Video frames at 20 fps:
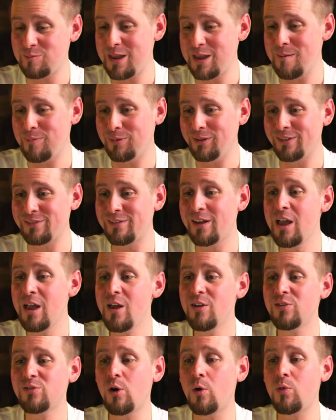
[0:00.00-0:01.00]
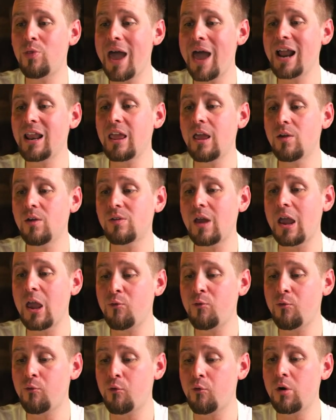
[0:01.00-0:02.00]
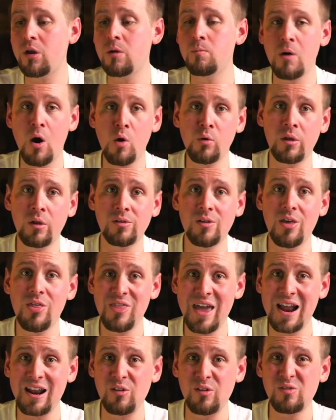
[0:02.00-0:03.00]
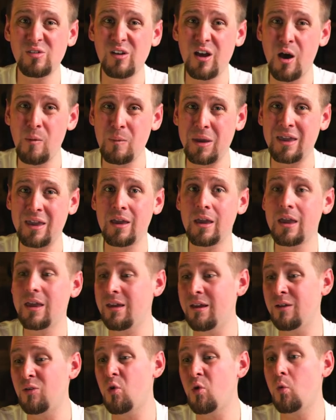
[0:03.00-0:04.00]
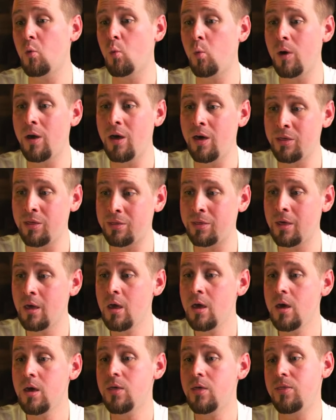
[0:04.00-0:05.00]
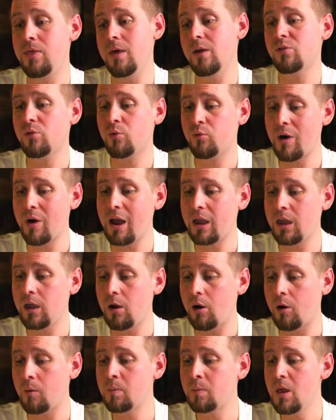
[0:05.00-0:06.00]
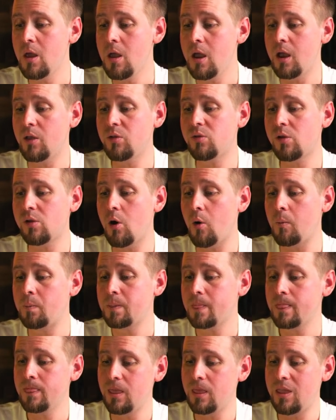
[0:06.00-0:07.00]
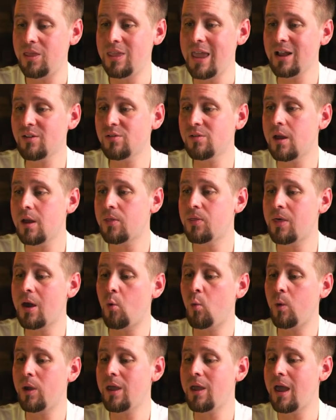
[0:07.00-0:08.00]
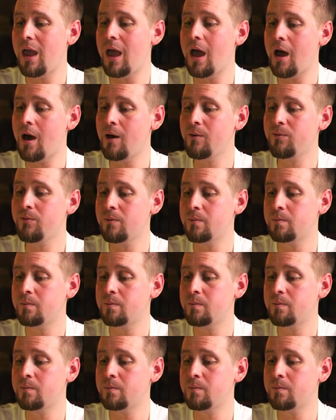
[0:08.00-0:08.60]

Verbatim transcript: templates. So that is a free bonus that is coming in with this right here. And so the next thing that we have